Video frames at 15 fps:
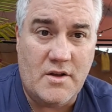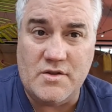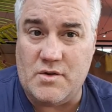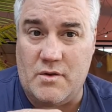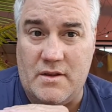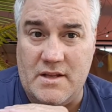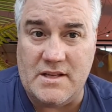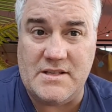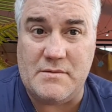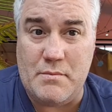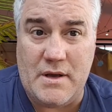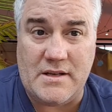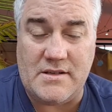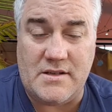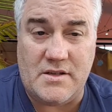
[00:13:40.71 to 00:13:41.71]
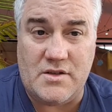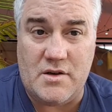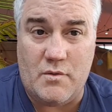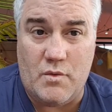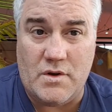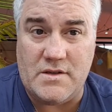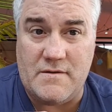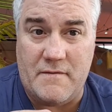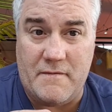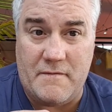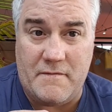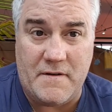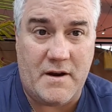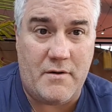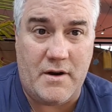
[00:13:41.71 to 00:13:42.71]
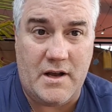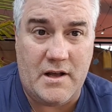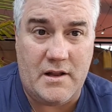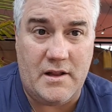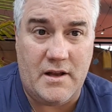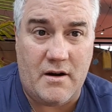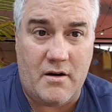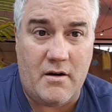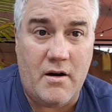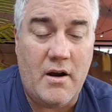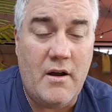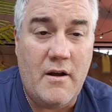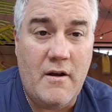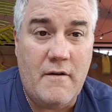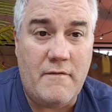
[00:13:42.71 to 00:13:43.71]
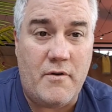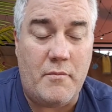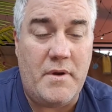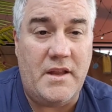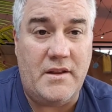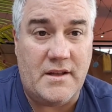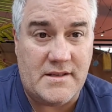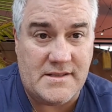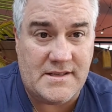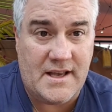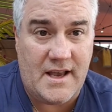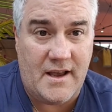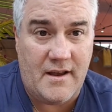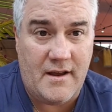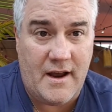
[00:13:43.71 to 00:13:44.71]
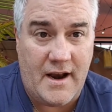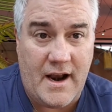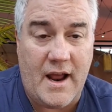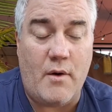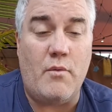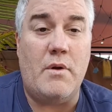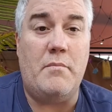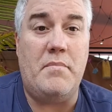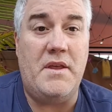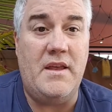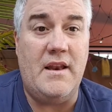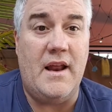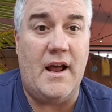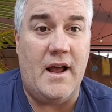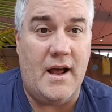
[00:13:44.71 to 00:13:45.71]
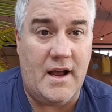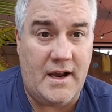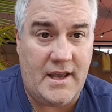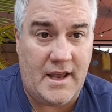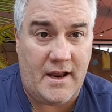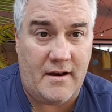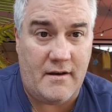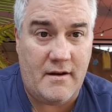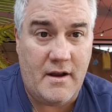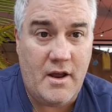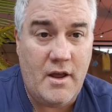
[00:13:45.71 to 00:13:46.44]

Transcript: So this message was very clear for me to say, and I repeat again,